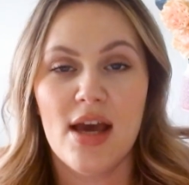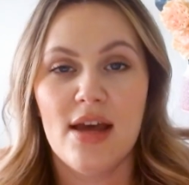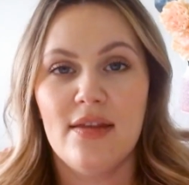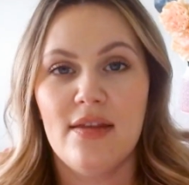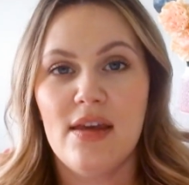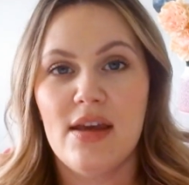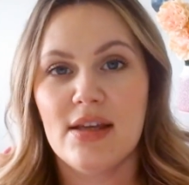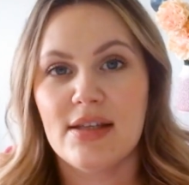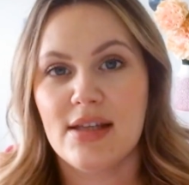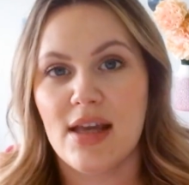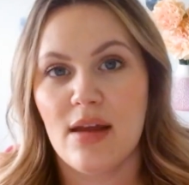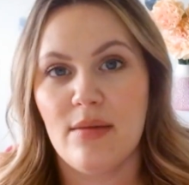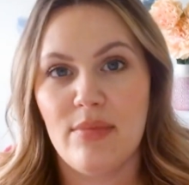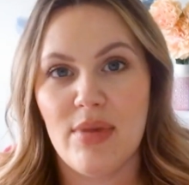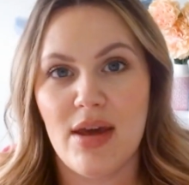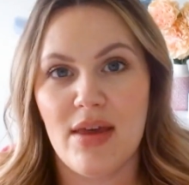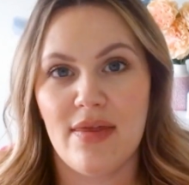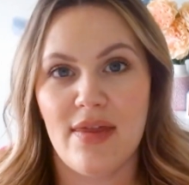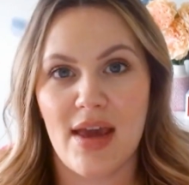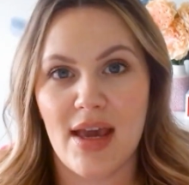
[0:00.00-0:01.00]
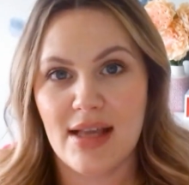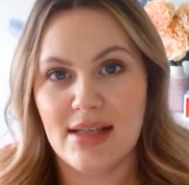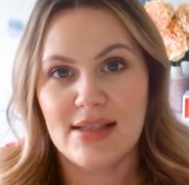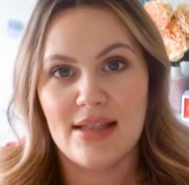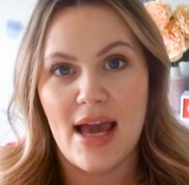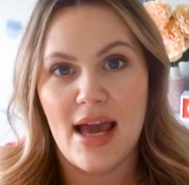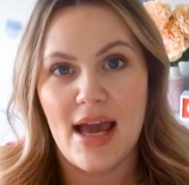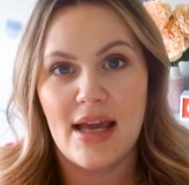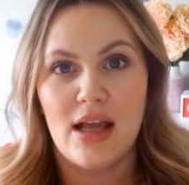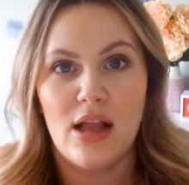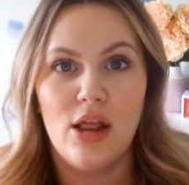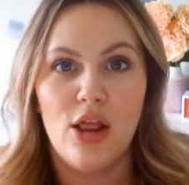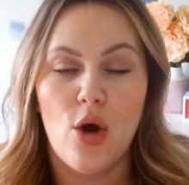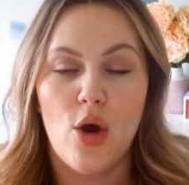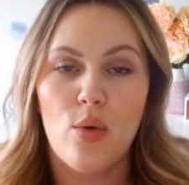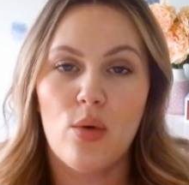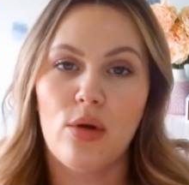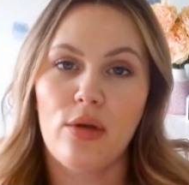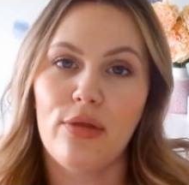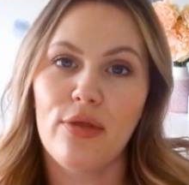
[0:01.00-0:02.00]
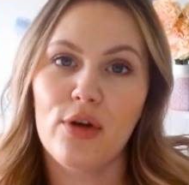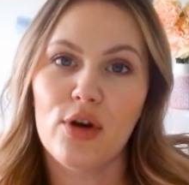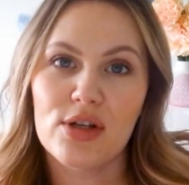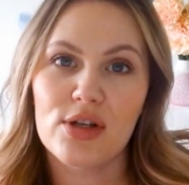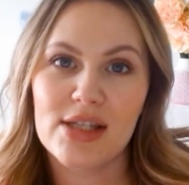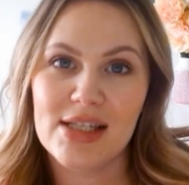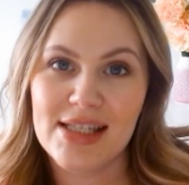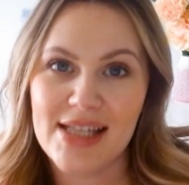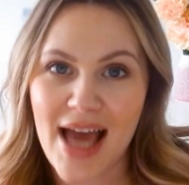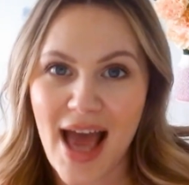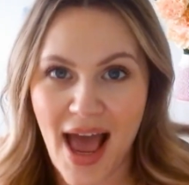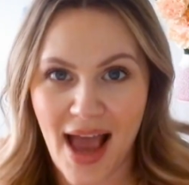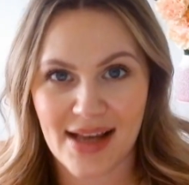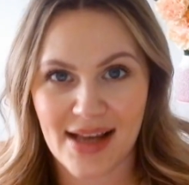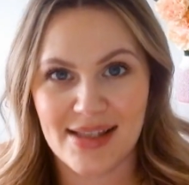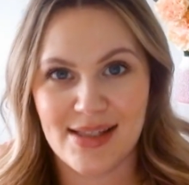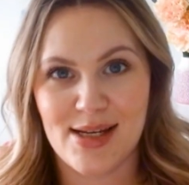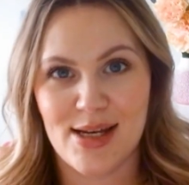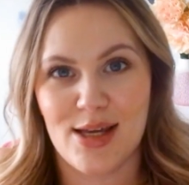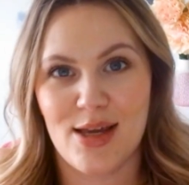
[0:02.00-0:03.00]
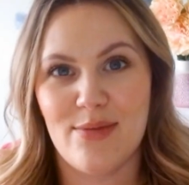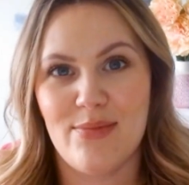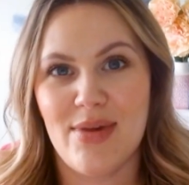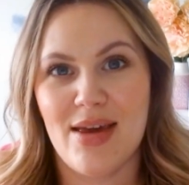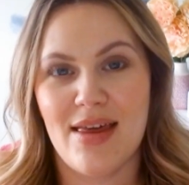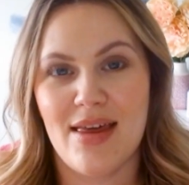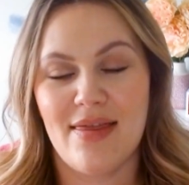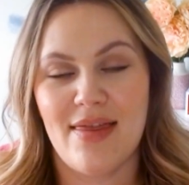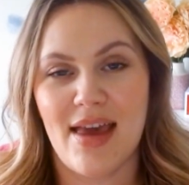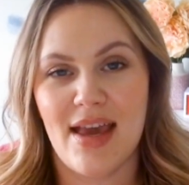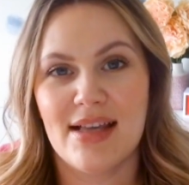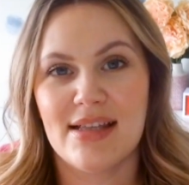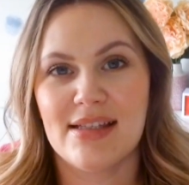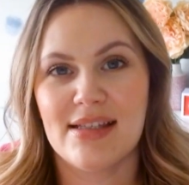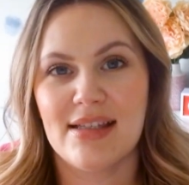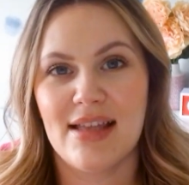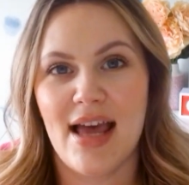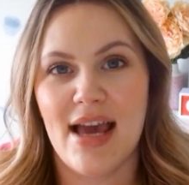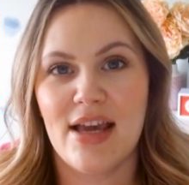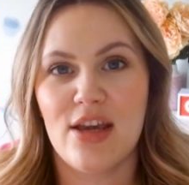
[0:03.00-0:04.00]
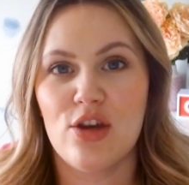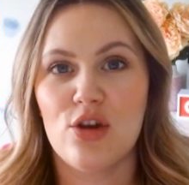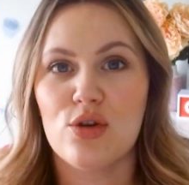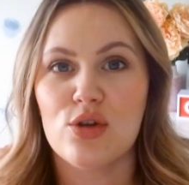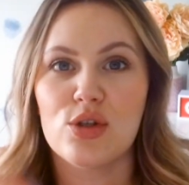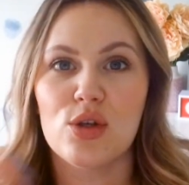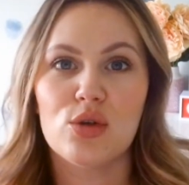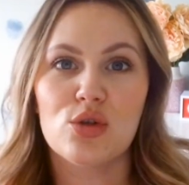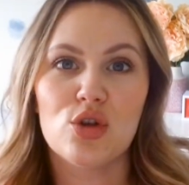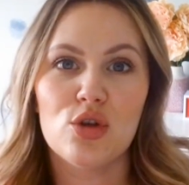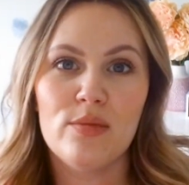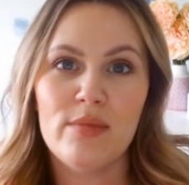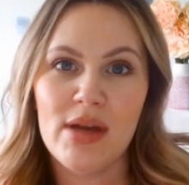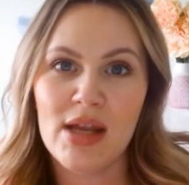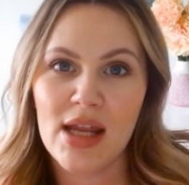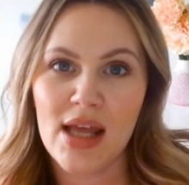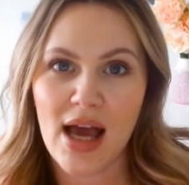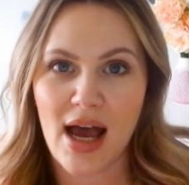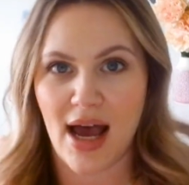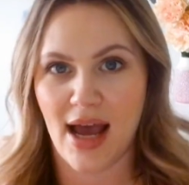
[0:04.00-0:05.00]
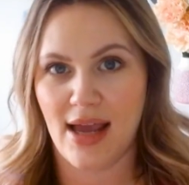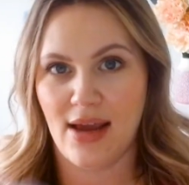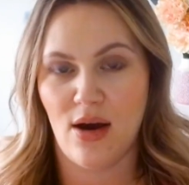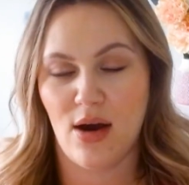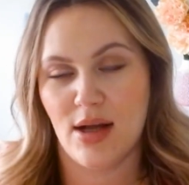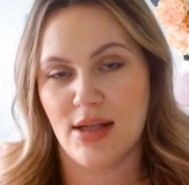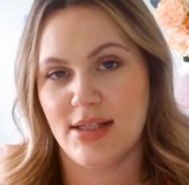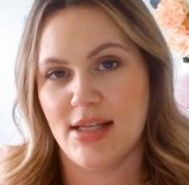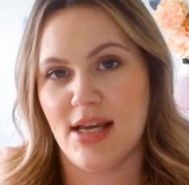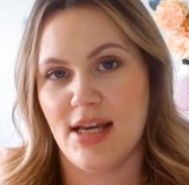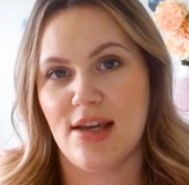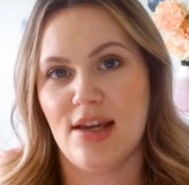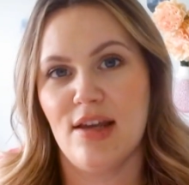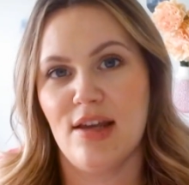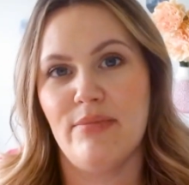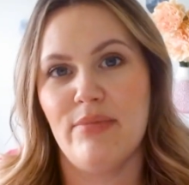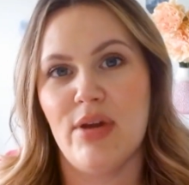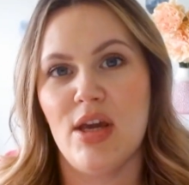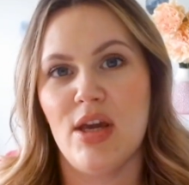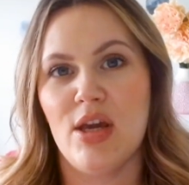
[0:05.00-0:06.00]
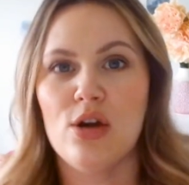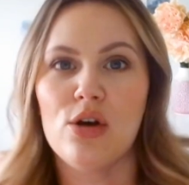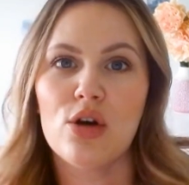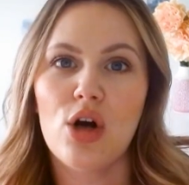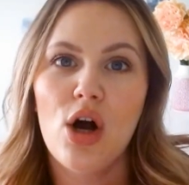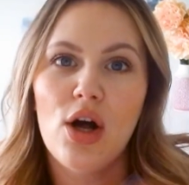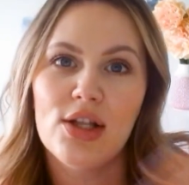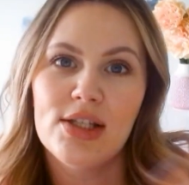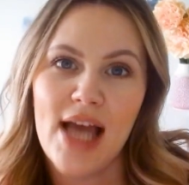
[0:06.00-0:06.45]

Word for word: These can be things like lower thirds text, it can be things like your social media icons, it can be your call